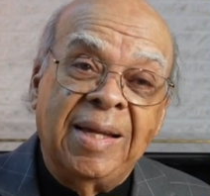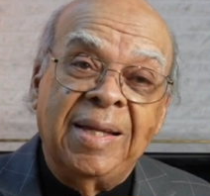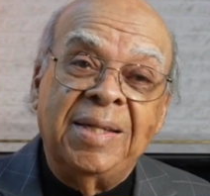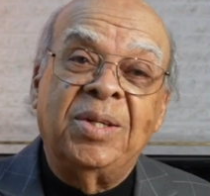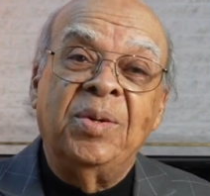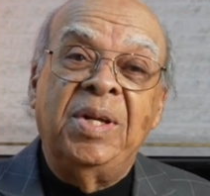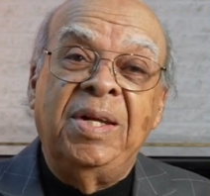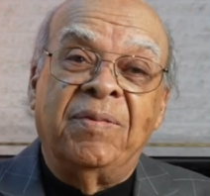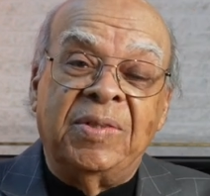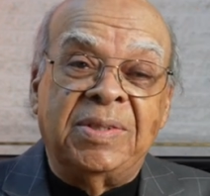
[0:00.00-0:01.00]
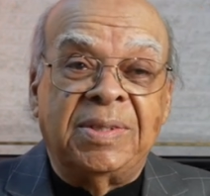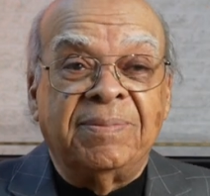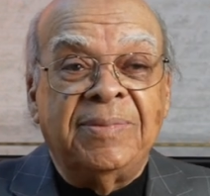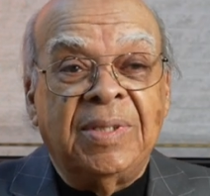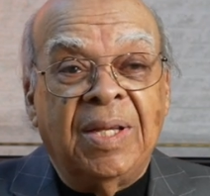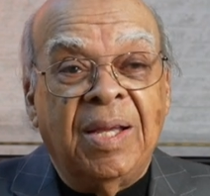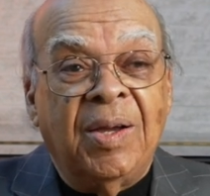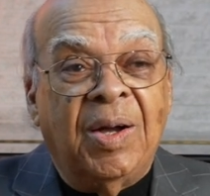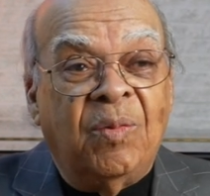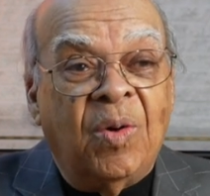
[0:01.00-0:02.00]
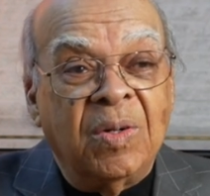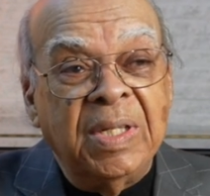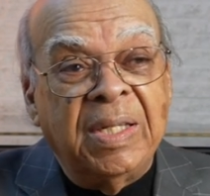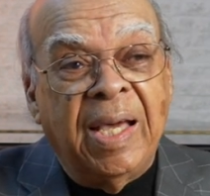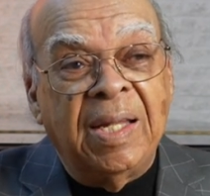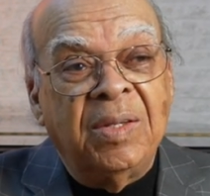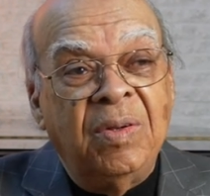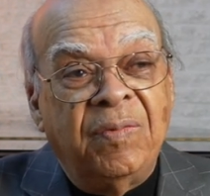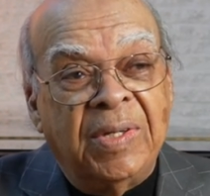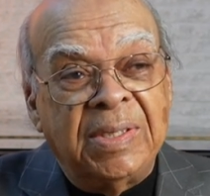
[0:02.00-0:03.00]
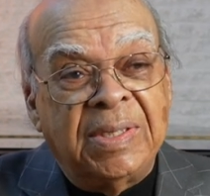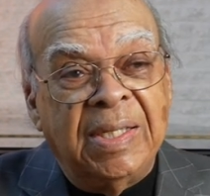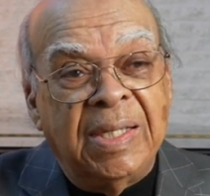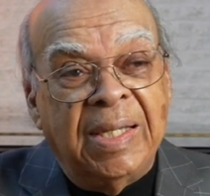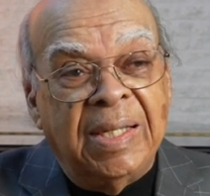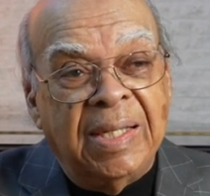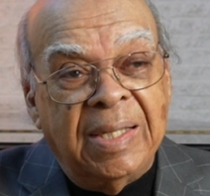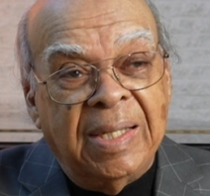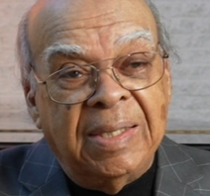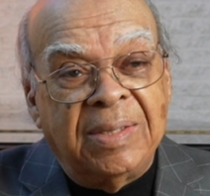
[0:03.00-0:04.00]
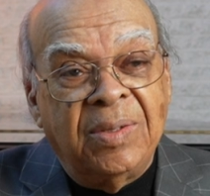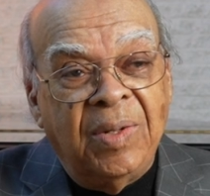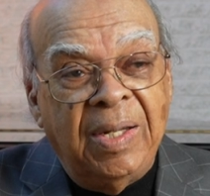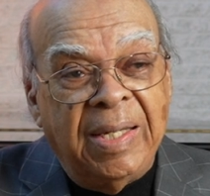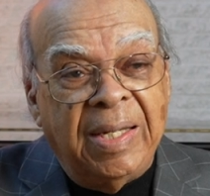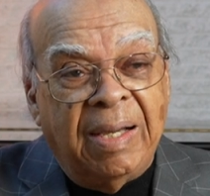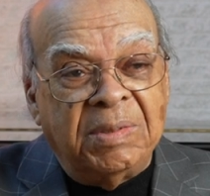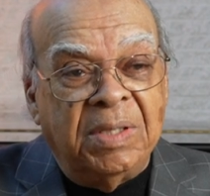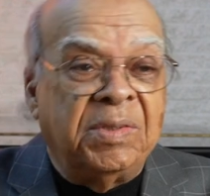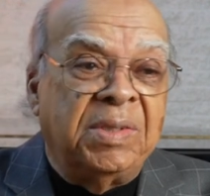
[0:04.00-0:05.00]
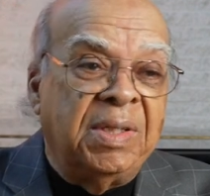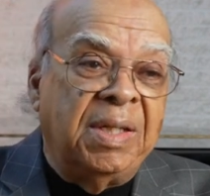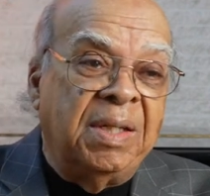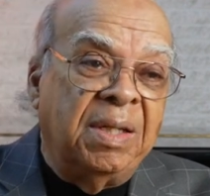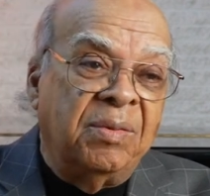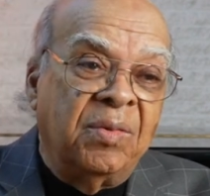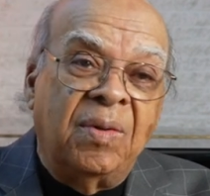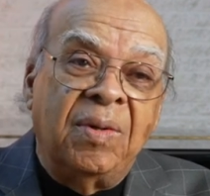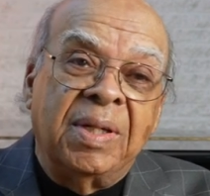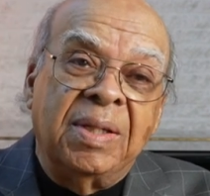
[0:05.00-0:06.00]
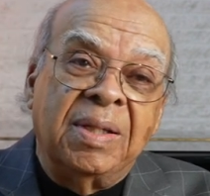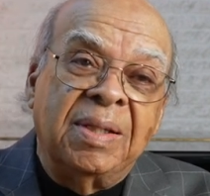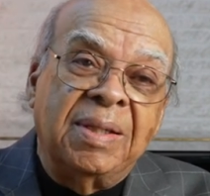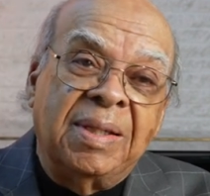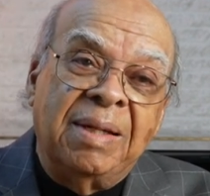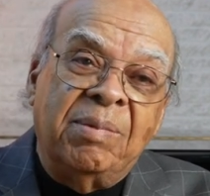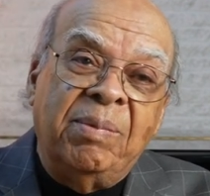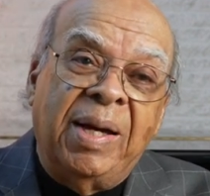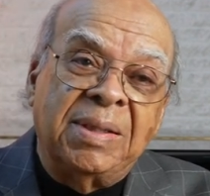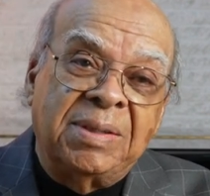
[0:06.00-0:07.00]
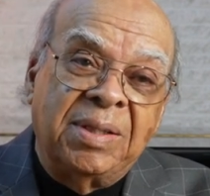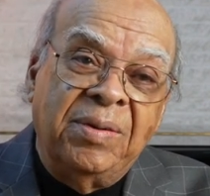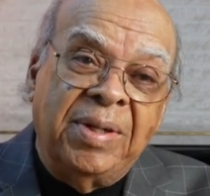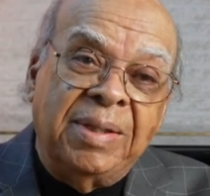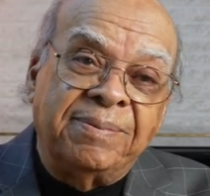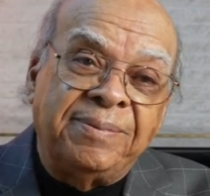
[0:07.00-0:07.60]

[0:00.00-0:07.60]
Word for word: And showed the difference. I walked in Catholic University and, and, and told the lady I was interested in, in enrolling uh -huh. to get my master's degree.